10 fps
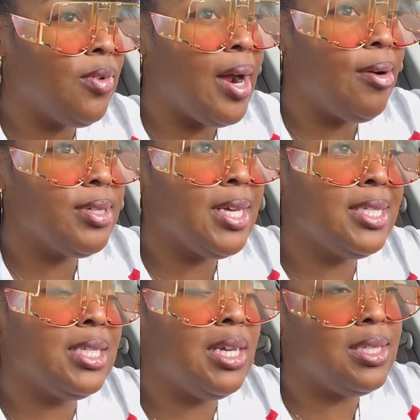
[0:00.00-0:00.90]
hours because
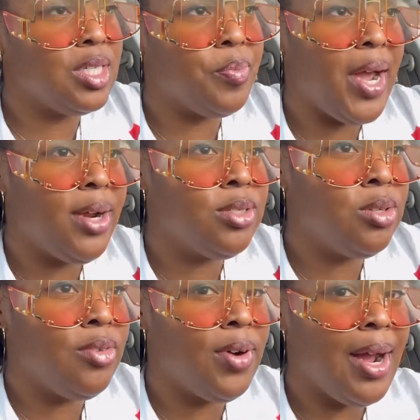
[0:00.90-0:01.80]
it does expire in
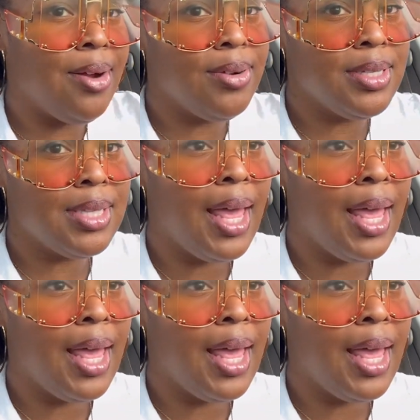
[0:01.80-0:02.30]
24 hours